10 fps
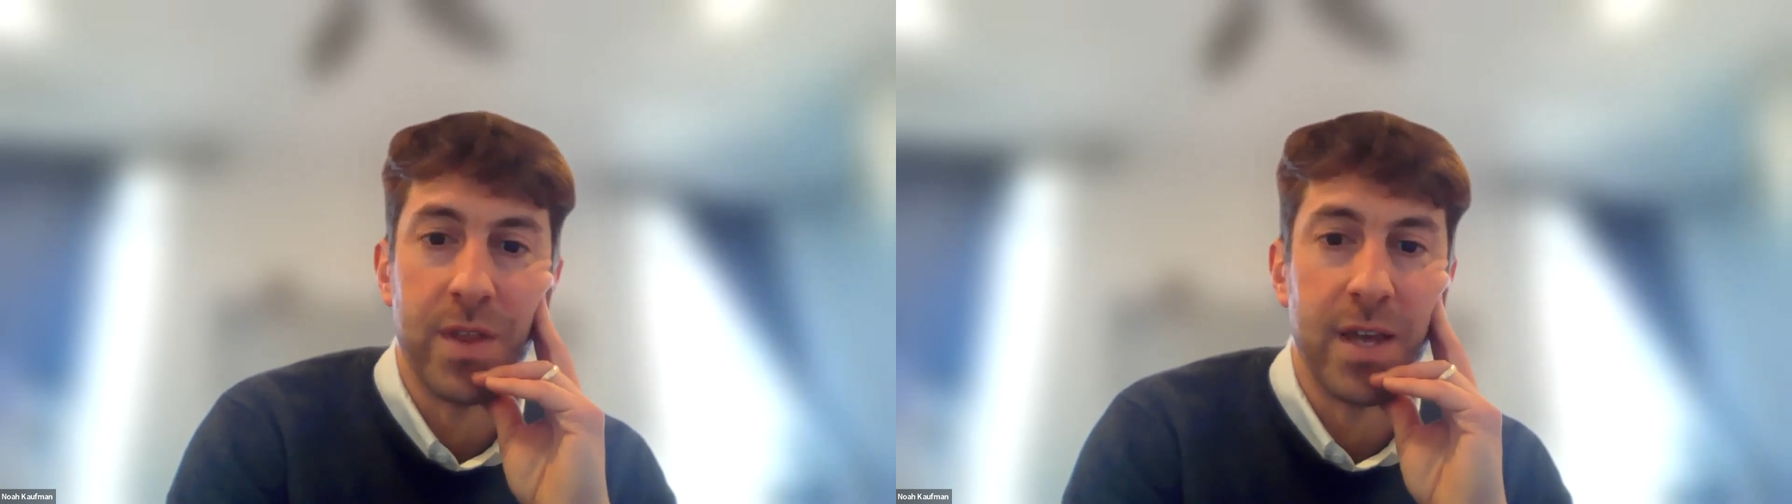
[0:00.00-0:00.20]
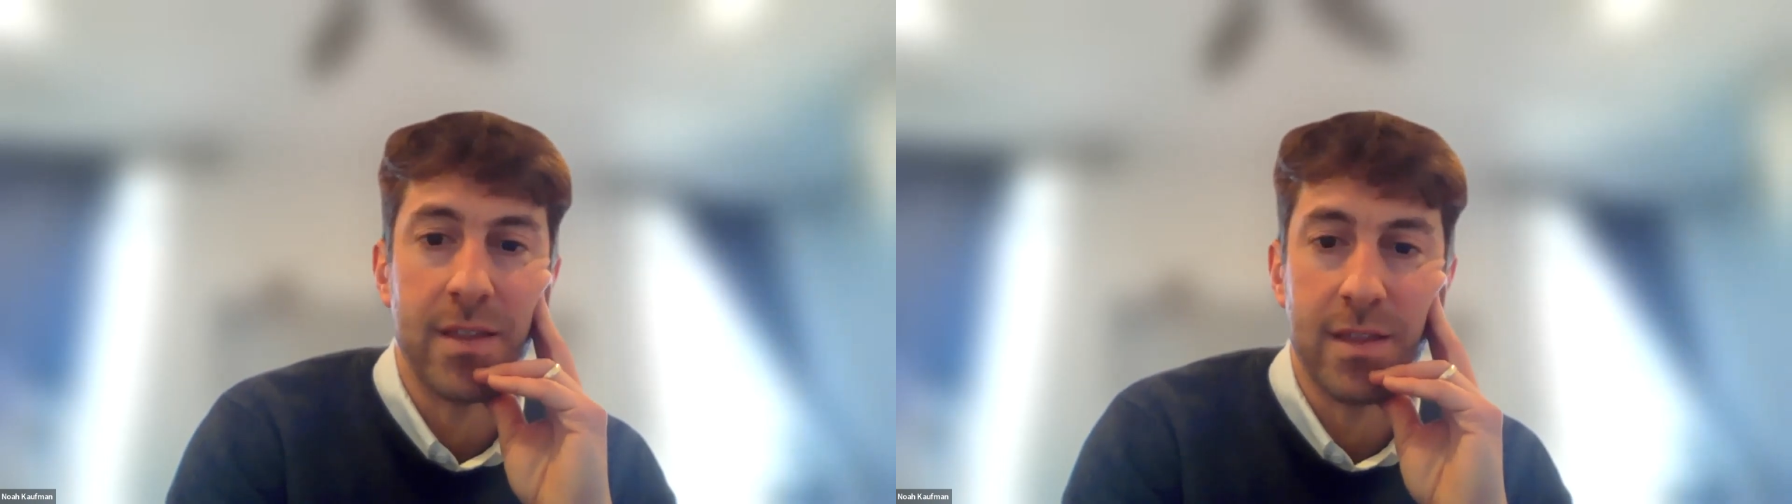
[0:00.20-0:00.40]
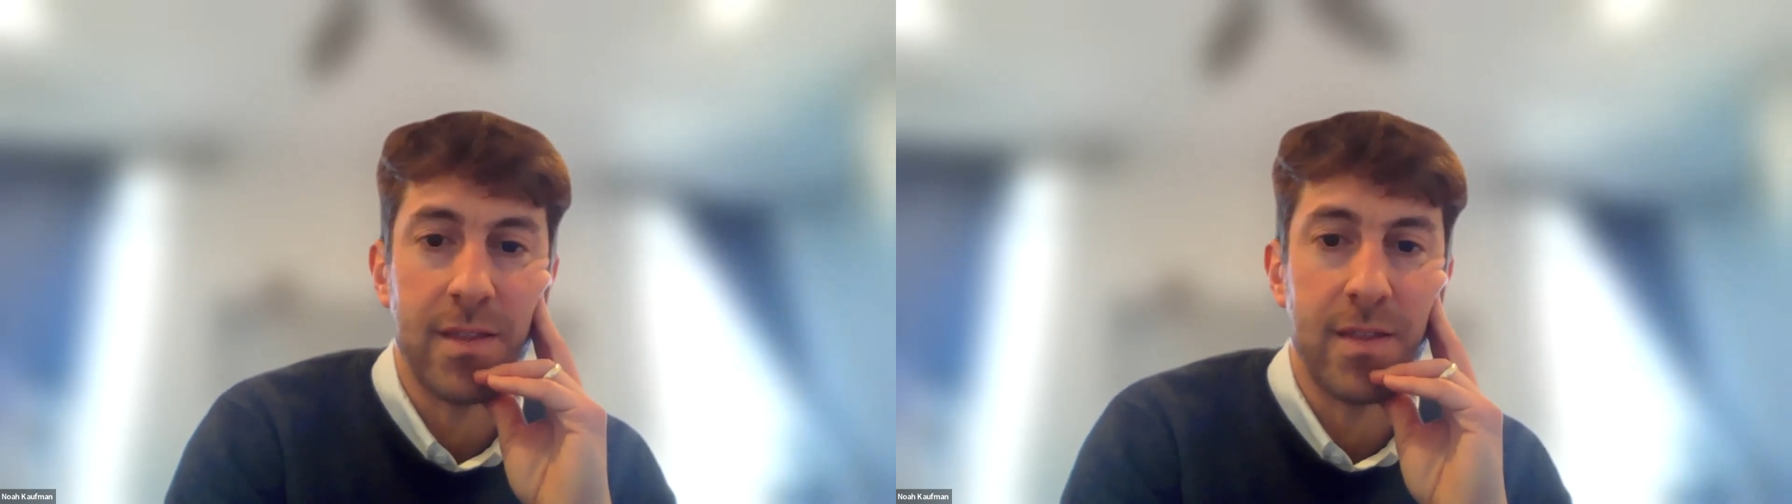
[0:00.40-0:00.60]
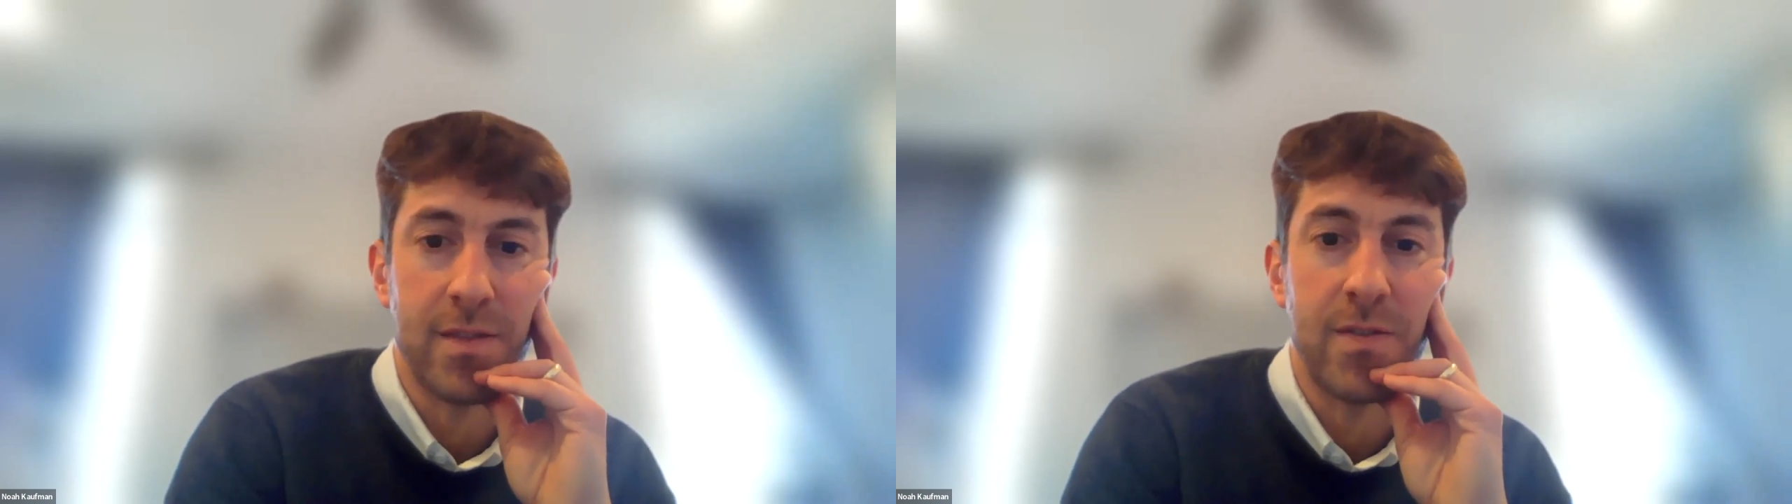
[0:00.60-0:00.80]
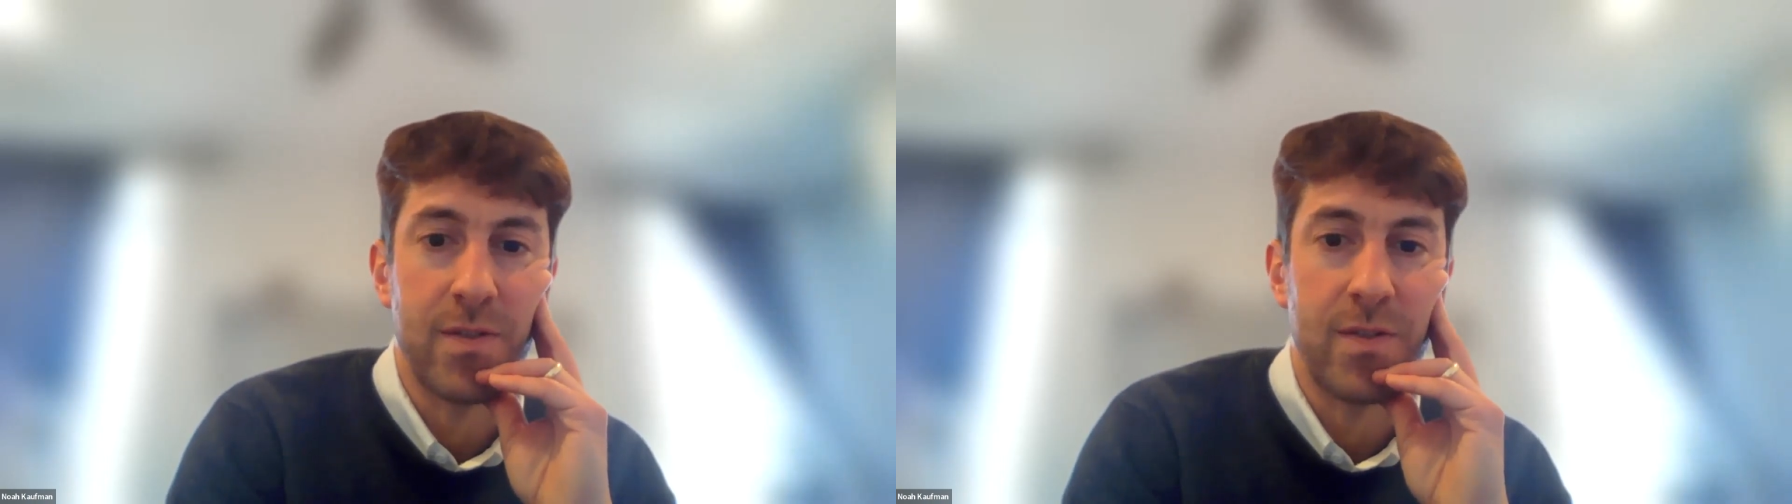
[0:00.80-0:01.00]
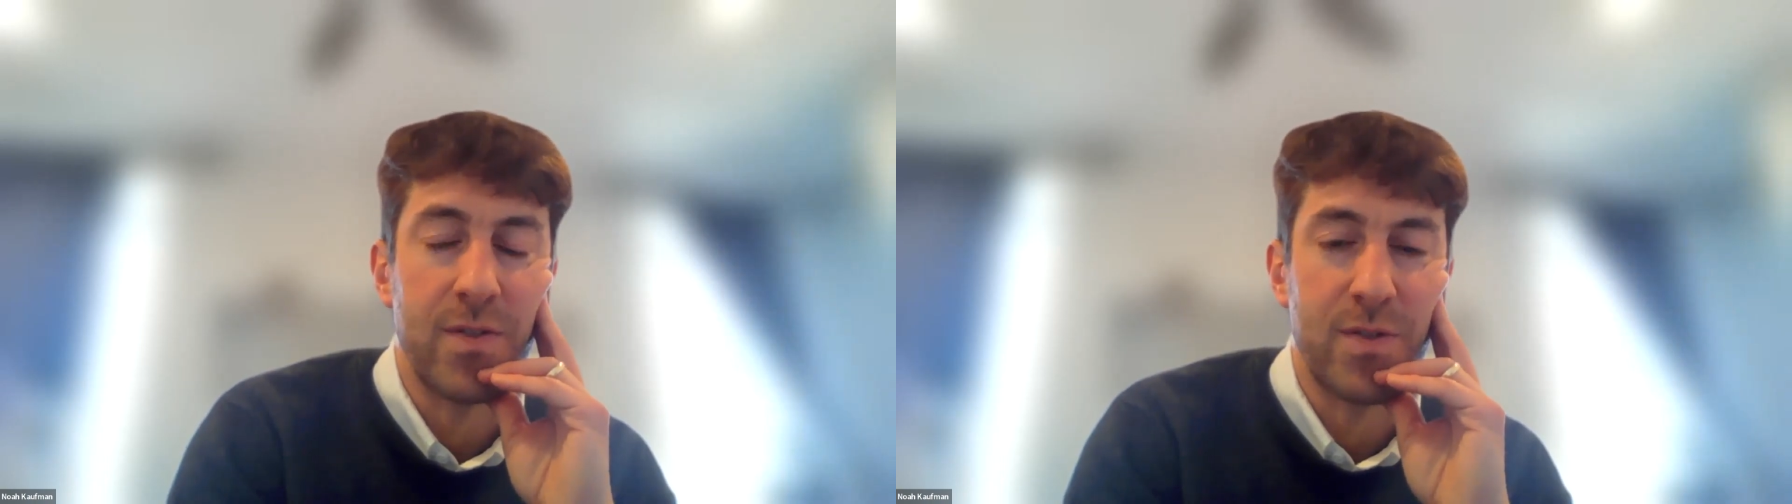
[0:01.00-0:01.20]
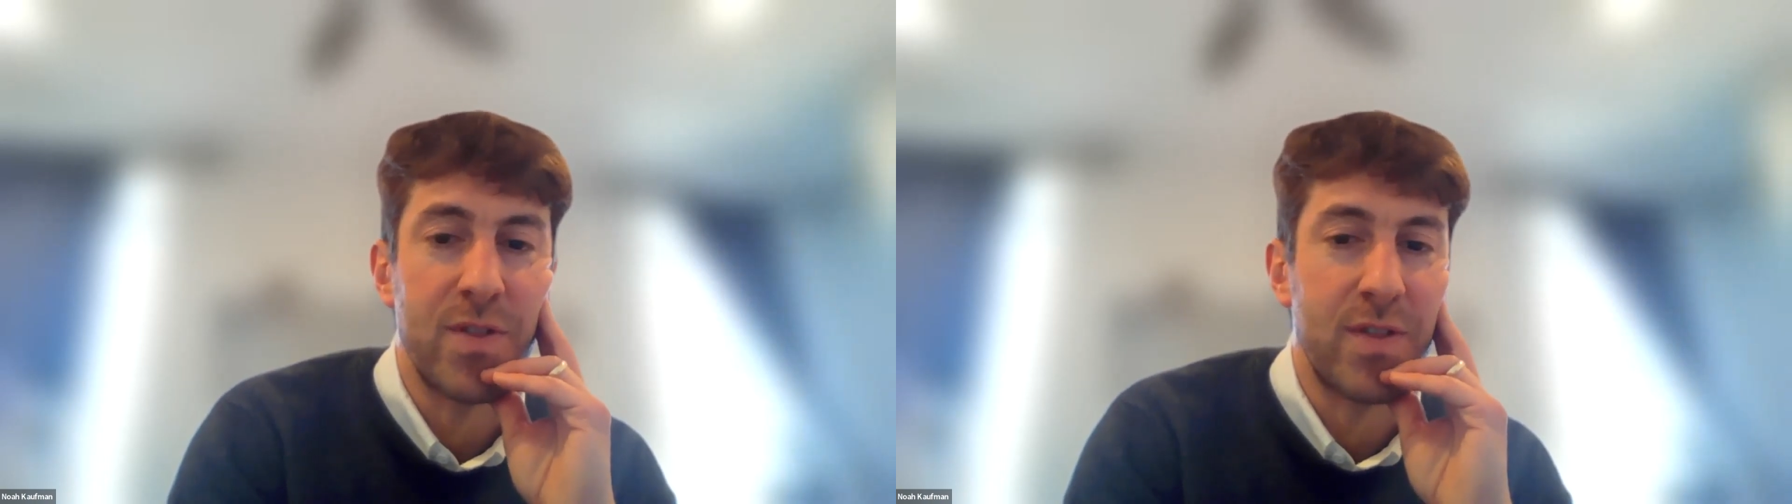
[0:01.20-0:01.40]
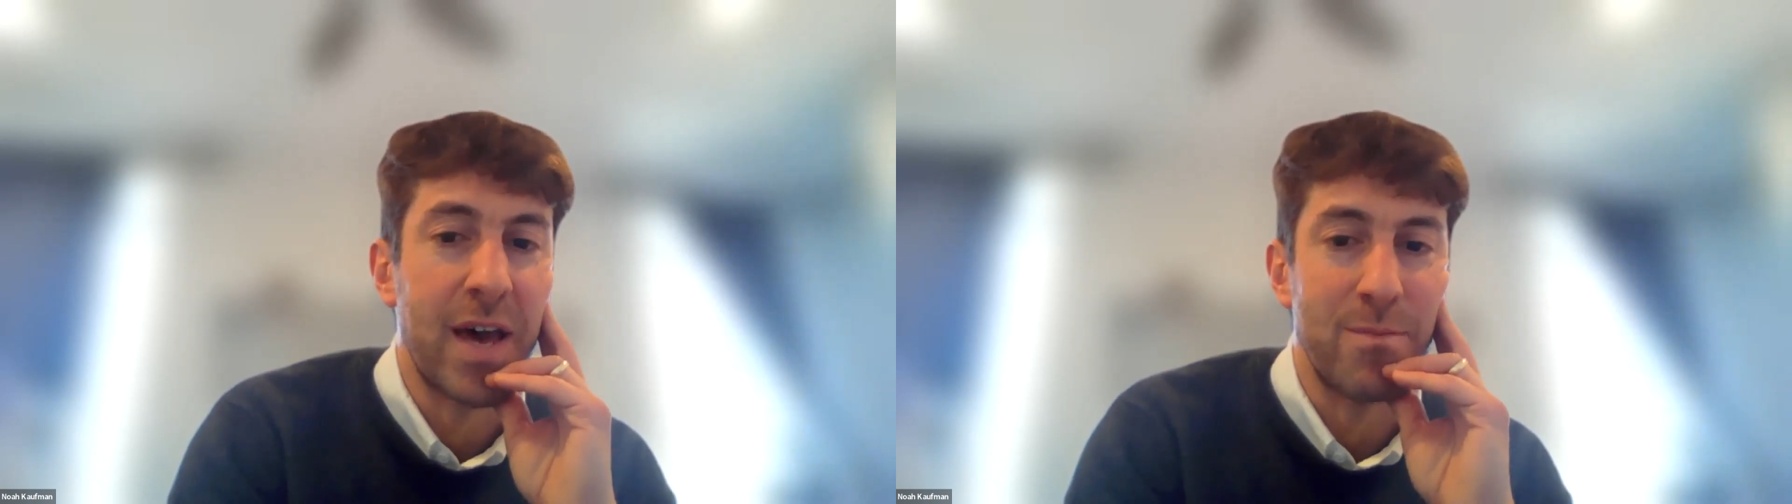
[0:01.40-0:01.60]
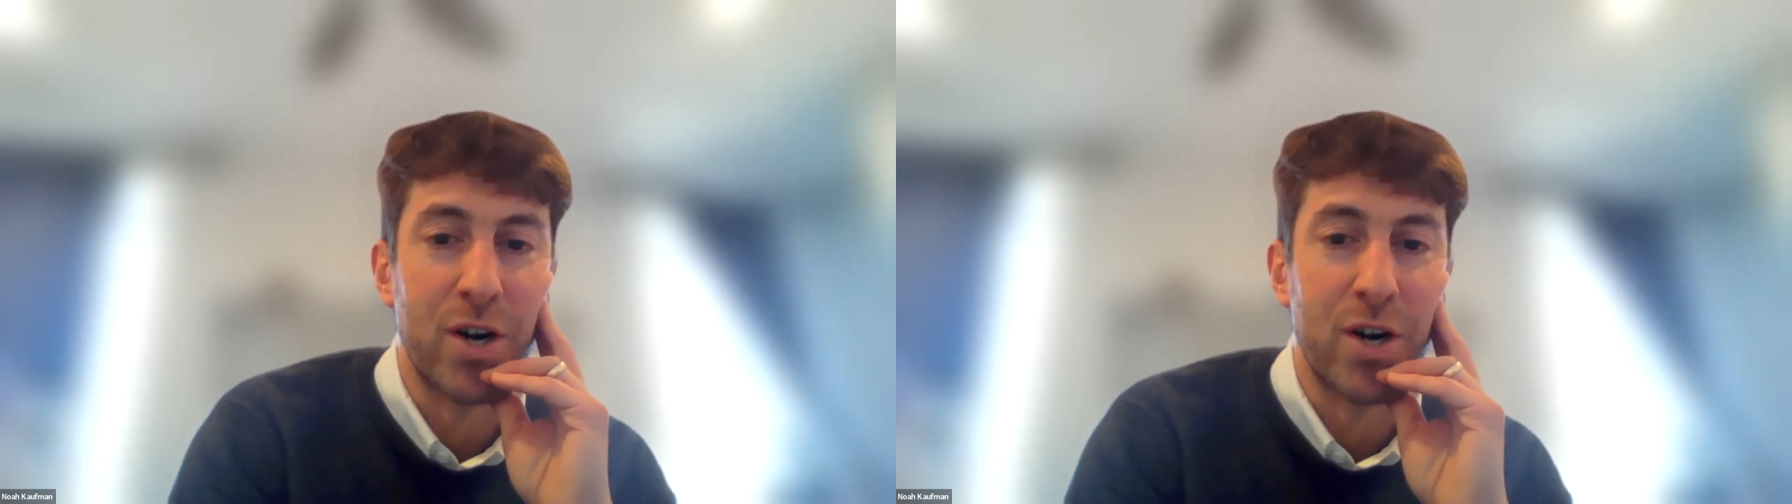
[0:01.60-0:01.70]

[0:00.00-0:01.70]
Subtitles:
that